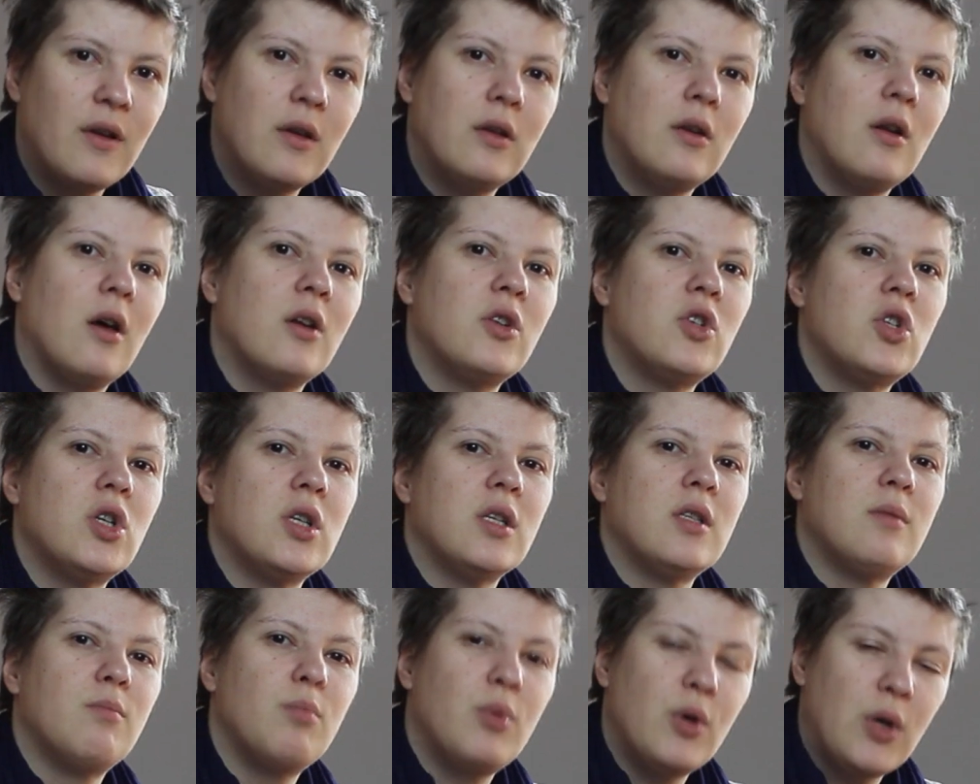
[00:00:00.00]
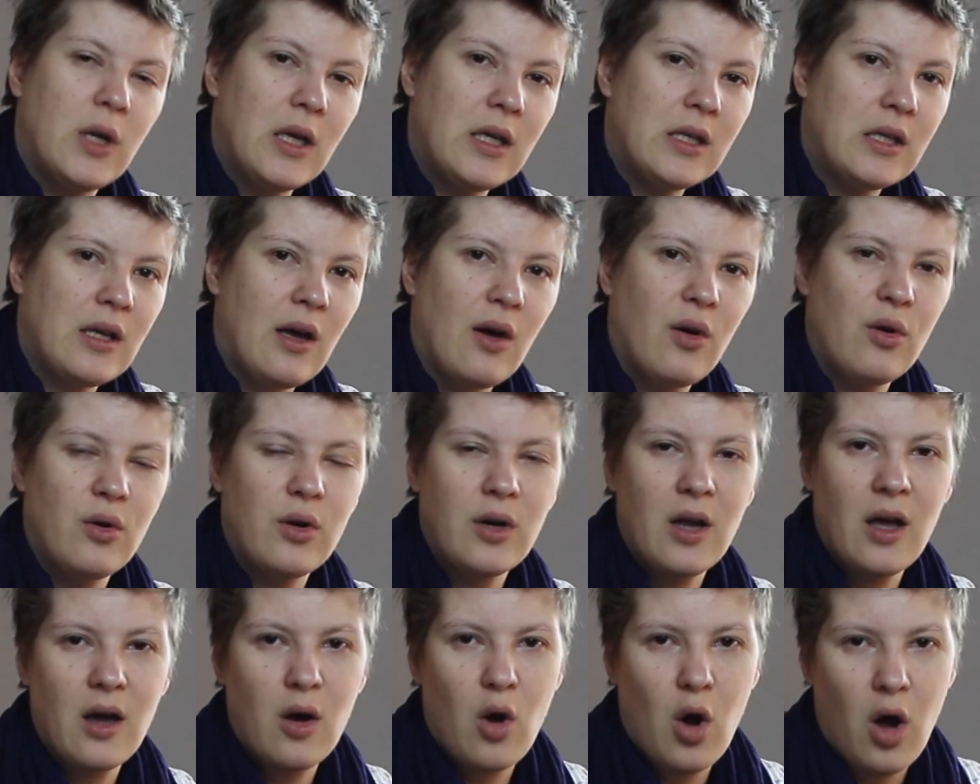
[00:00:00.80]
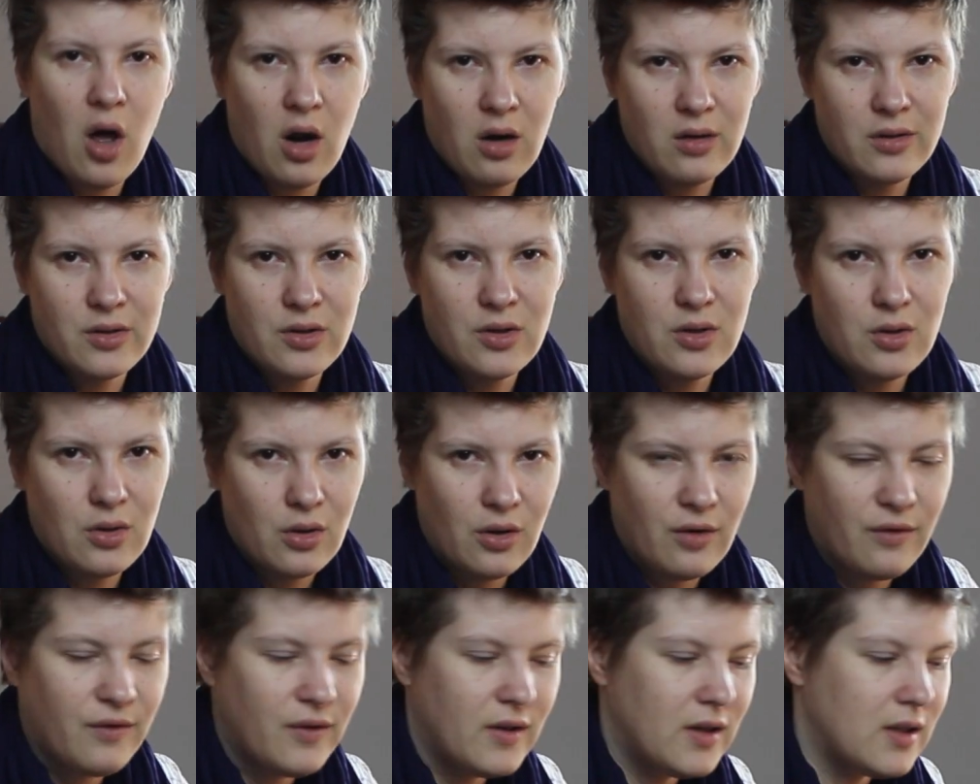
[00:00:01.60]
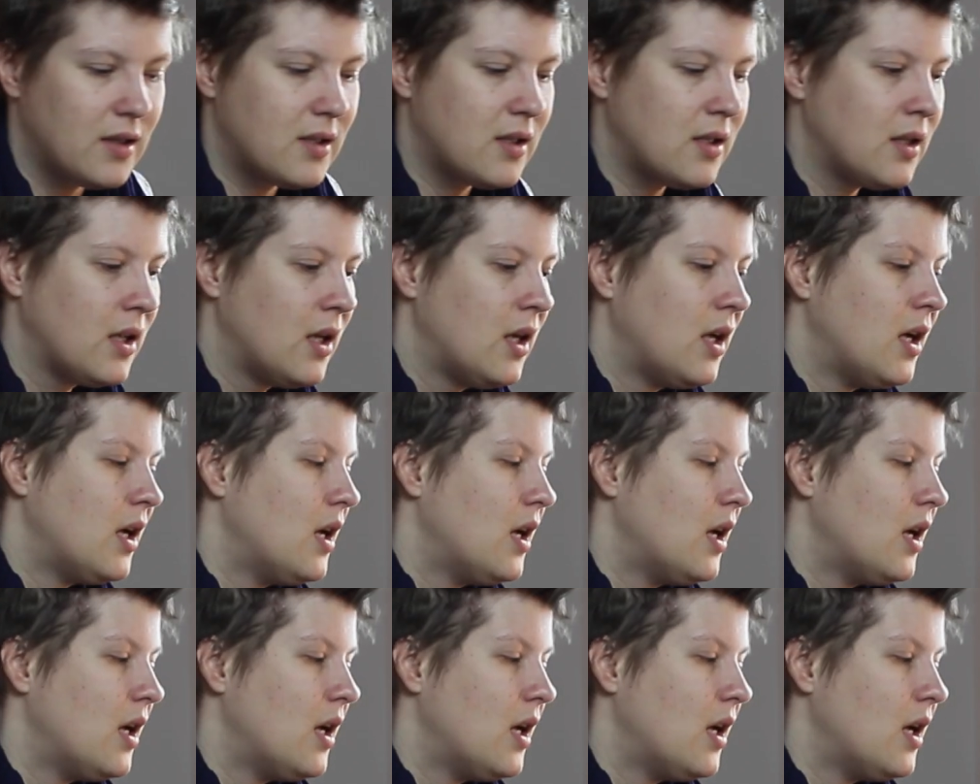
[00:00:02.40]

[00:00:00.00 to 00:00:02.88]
and not just putting down a colored surface.